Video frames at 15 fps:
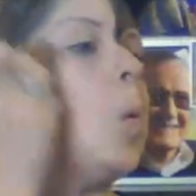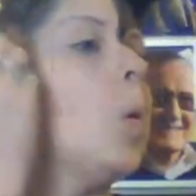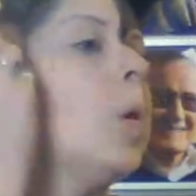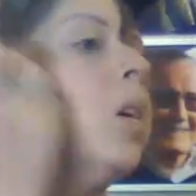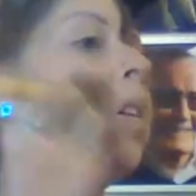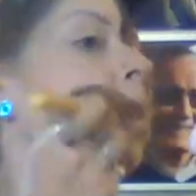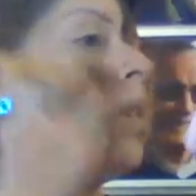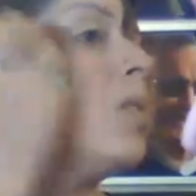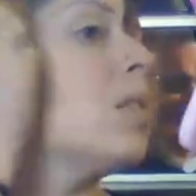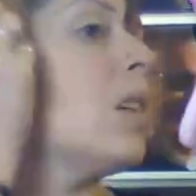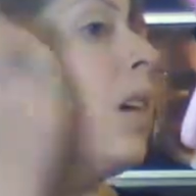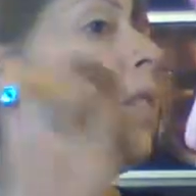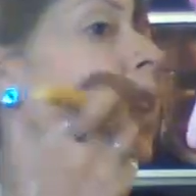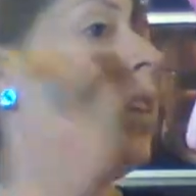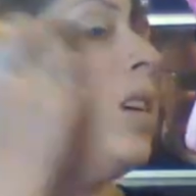In the
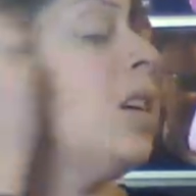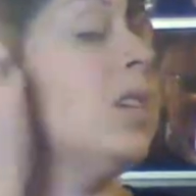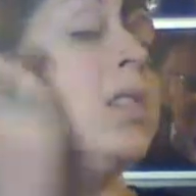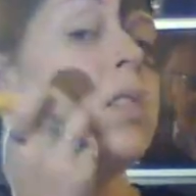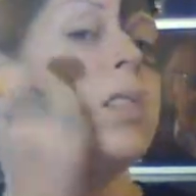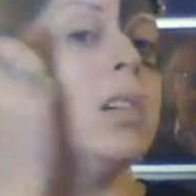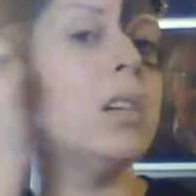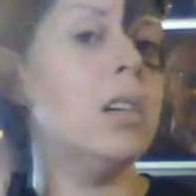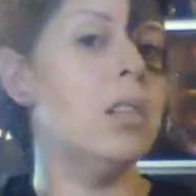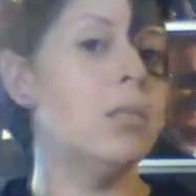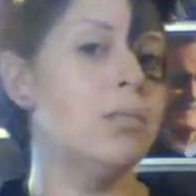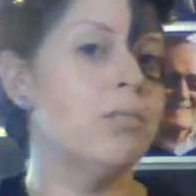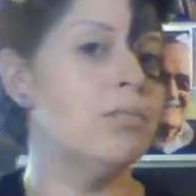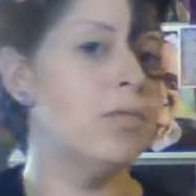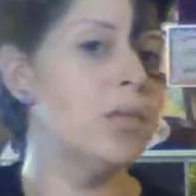70s,
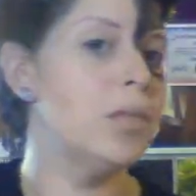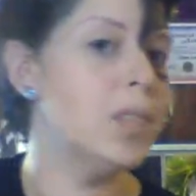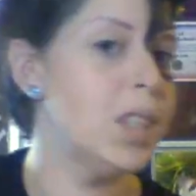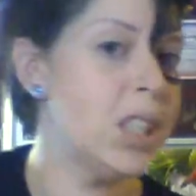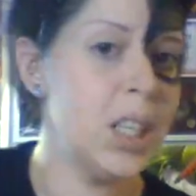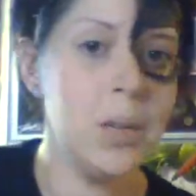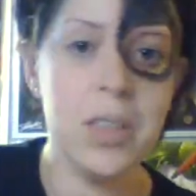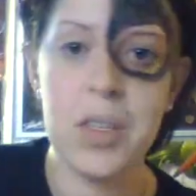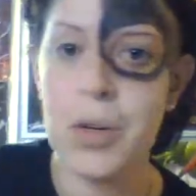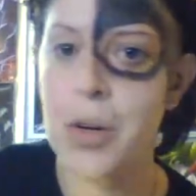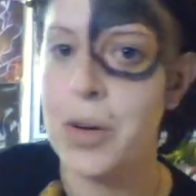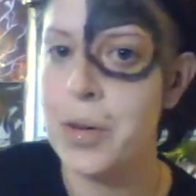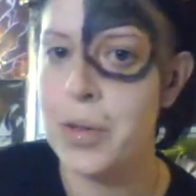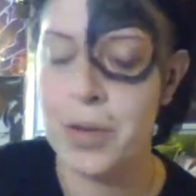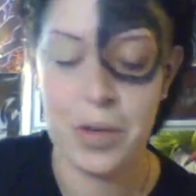there was
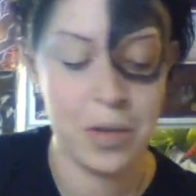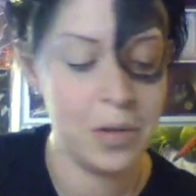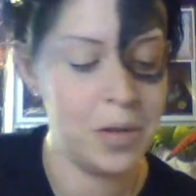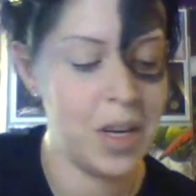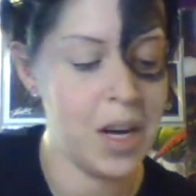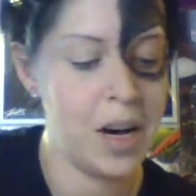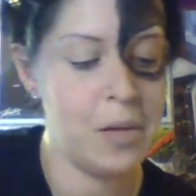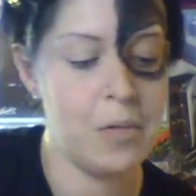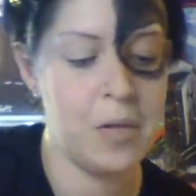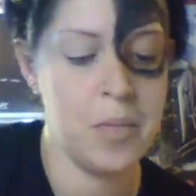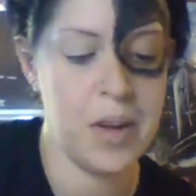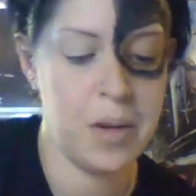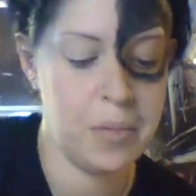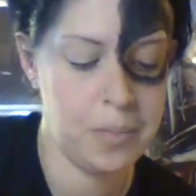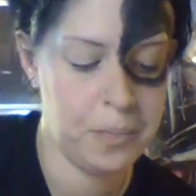Earth 2 Catwoman.